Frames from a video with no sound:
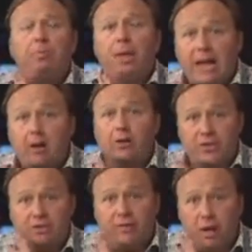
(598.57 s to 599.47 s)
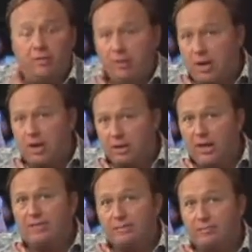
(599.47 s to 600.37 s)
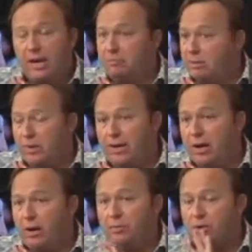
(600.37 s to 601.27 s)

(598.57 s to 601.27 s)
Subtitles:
players involved in 9/11, and we know